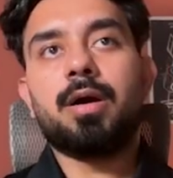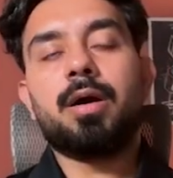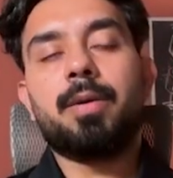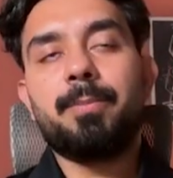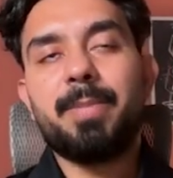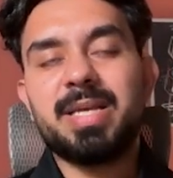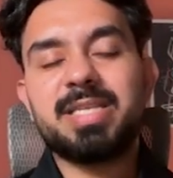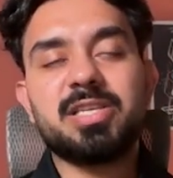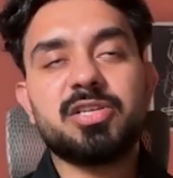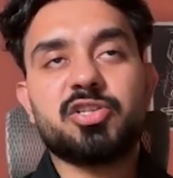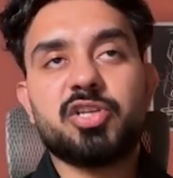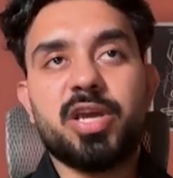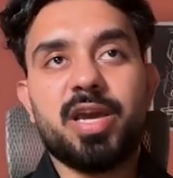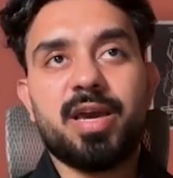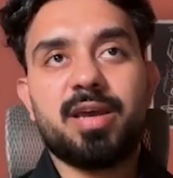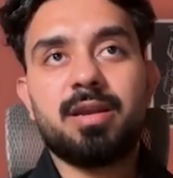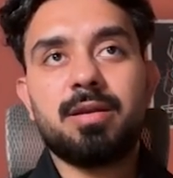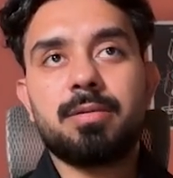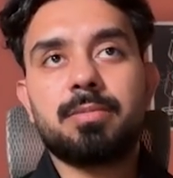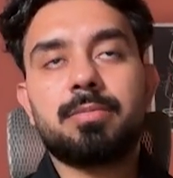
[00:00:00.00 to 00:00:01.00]
message
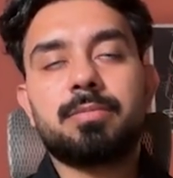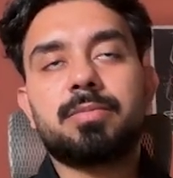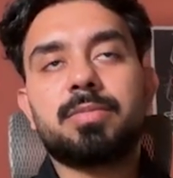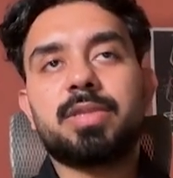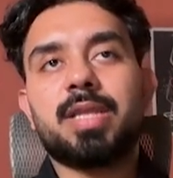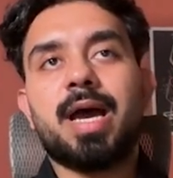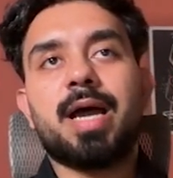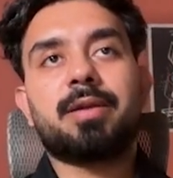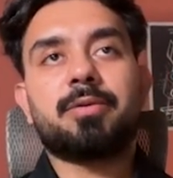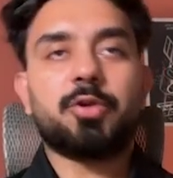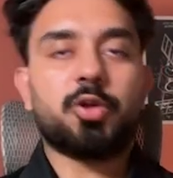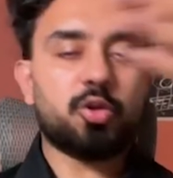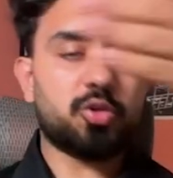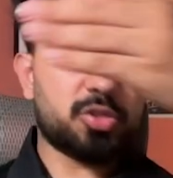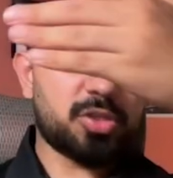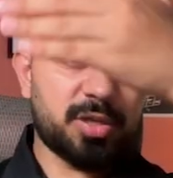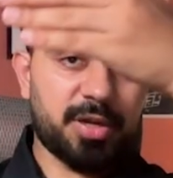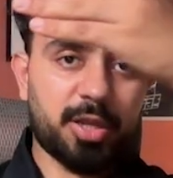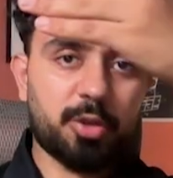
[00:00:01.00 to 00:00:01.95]
here that, you know, the